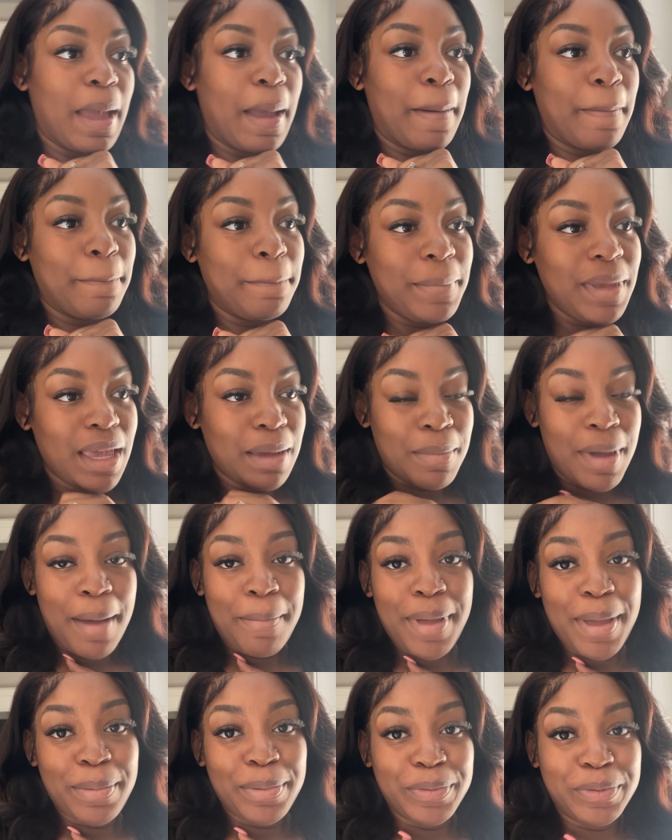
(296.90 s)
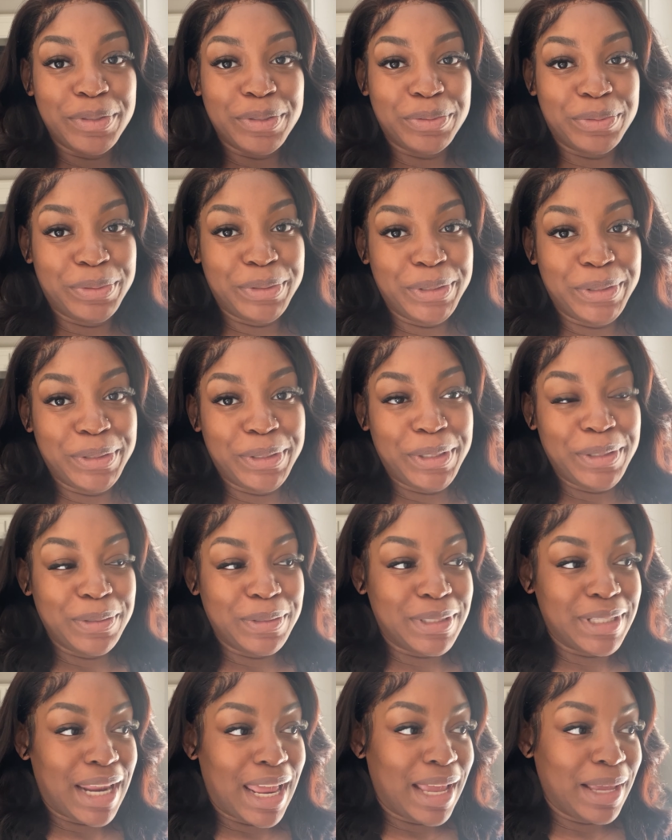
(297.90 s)
Me and my baby was real cute
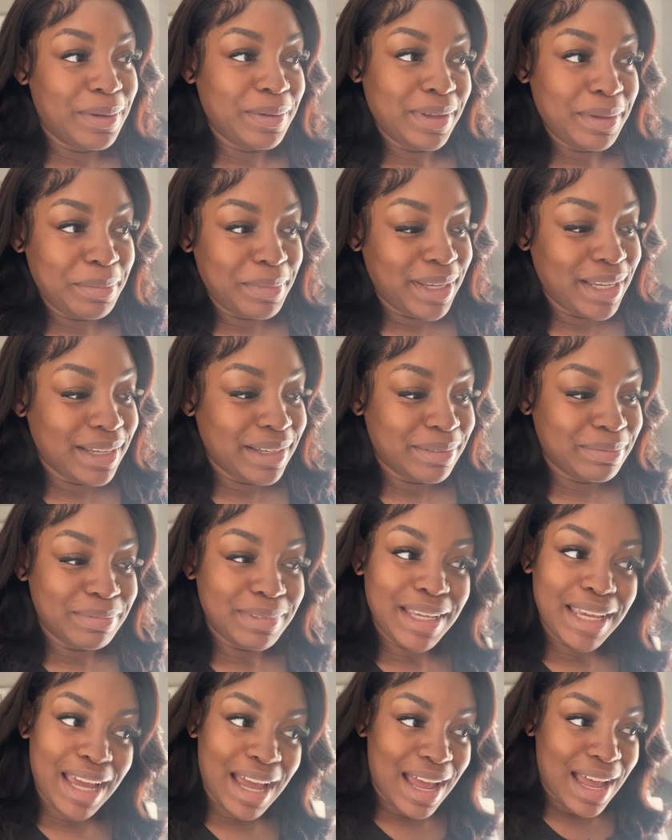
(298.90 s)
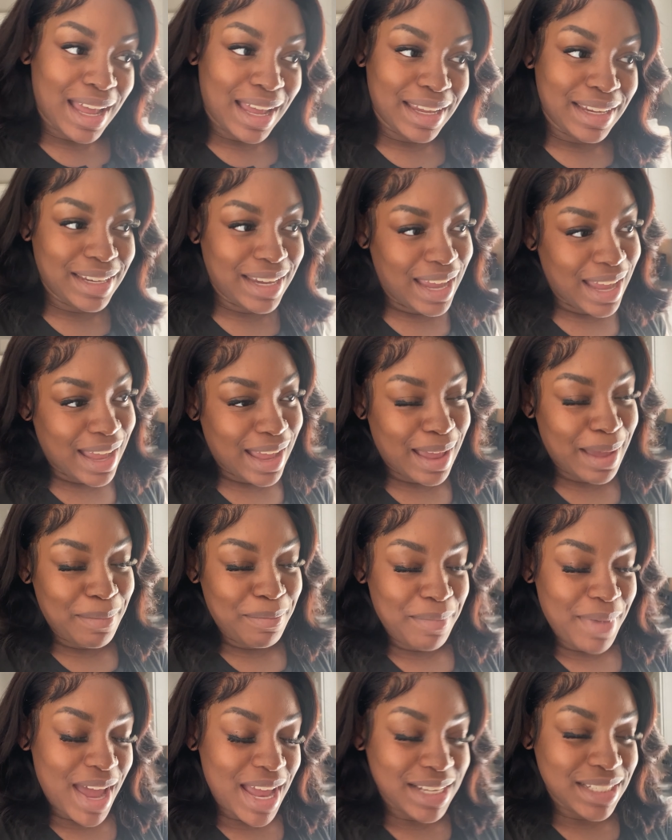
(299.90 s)
today. You hear me? Yeah,
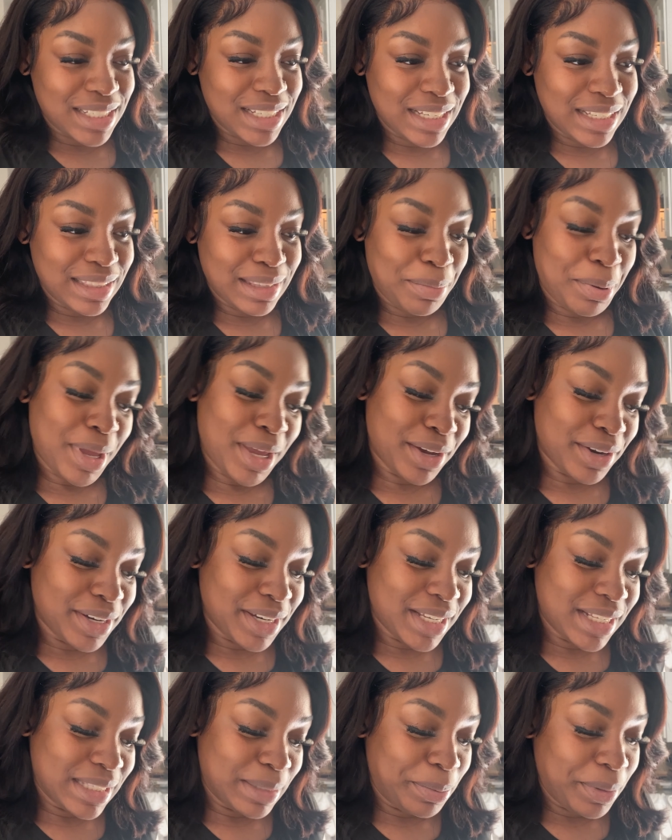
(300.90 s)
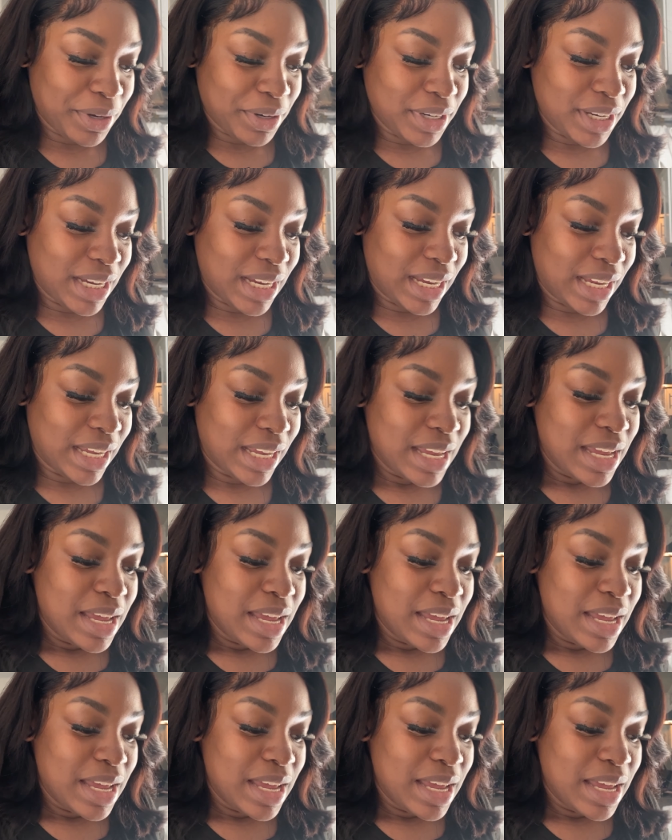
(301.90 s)
matching the parents, period.